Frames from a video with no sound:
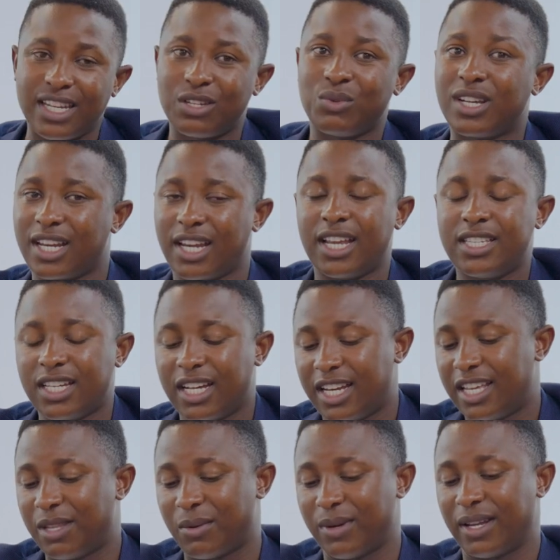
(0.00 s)
yet to creating
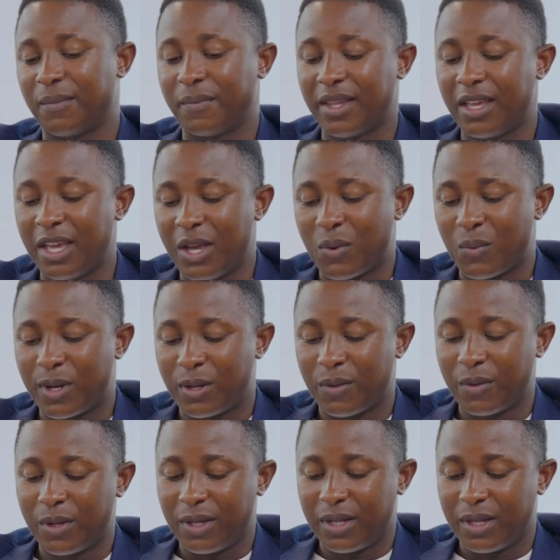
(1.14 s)
another one. Well,